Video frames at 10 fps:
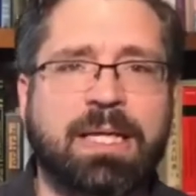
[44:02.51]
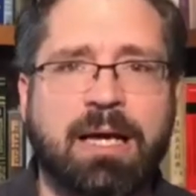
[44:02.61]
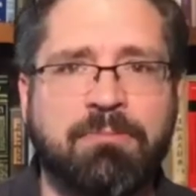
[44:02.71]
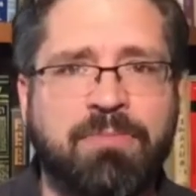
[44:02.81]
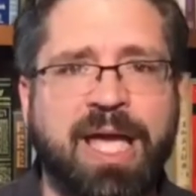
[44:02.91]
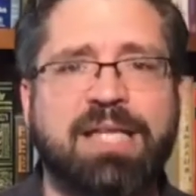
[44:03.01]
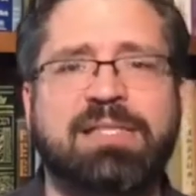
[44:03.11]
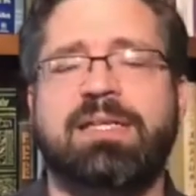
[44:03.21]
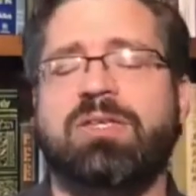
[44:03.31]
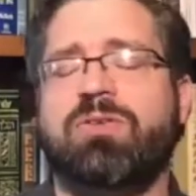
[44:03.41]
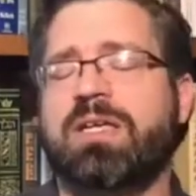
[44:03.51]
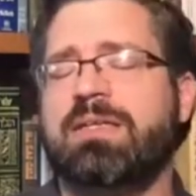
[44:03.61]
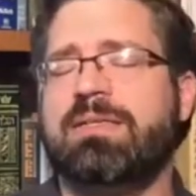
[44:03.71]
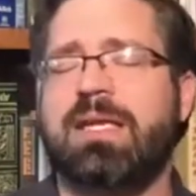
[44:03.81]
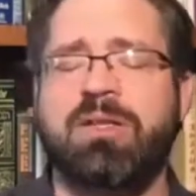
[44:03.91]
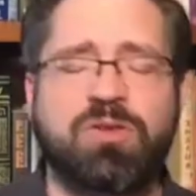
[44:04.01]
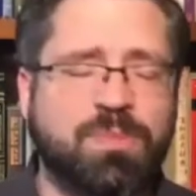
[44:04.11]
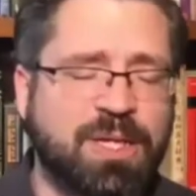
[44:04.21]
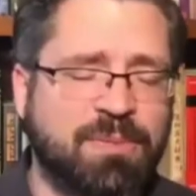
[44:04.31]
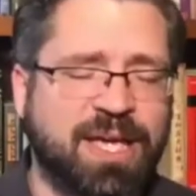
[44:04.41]
amazing. You continue to
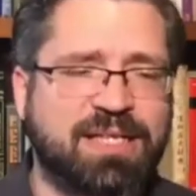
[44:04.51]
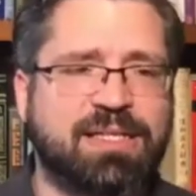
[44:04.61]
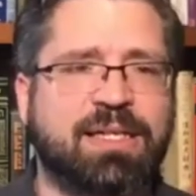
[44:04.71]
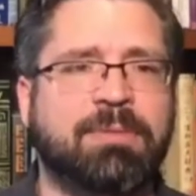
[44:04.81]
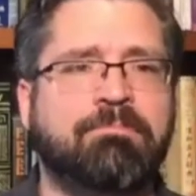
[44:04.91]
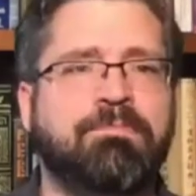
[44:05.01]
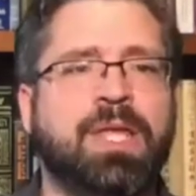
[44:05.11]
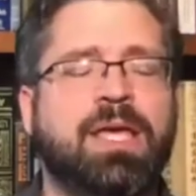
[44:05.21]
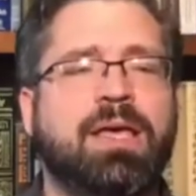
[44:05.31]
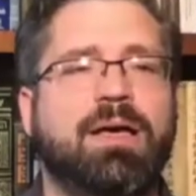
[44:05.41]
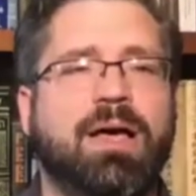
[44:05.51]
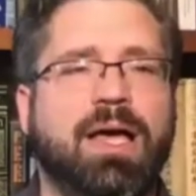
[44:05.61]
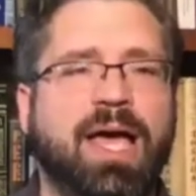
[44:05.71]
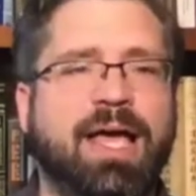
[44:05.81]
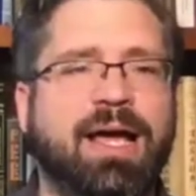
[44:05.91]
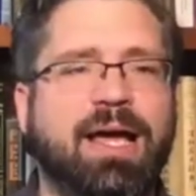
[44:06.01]
be amazing. And